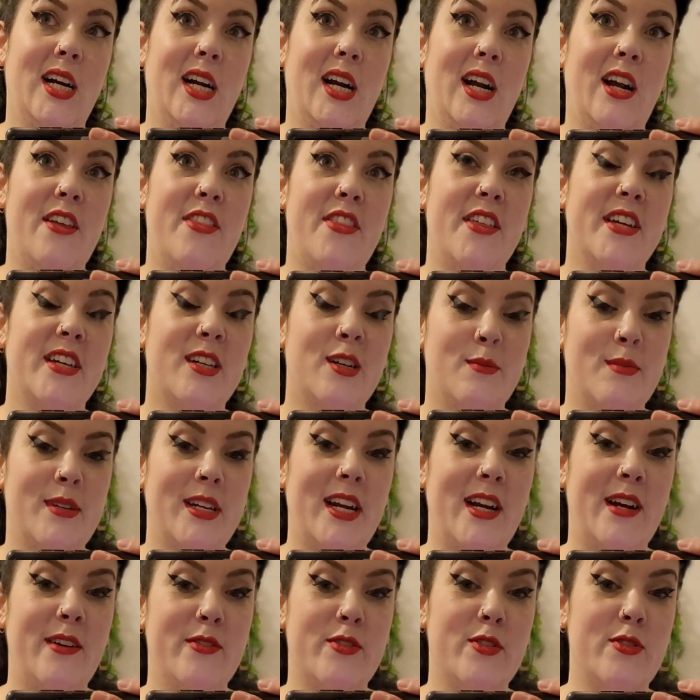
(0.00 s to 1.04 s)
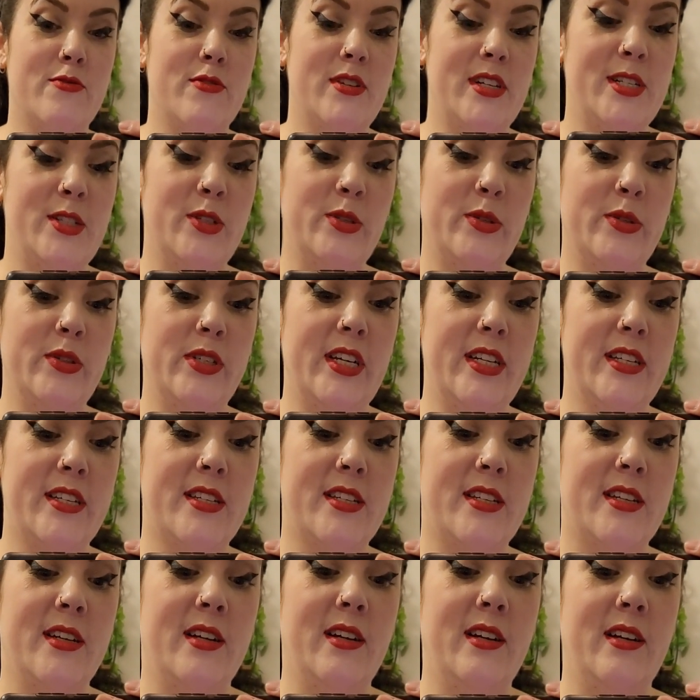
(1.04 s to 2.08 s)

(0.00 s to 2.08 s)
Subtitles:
I think I'm gonna have to redo this.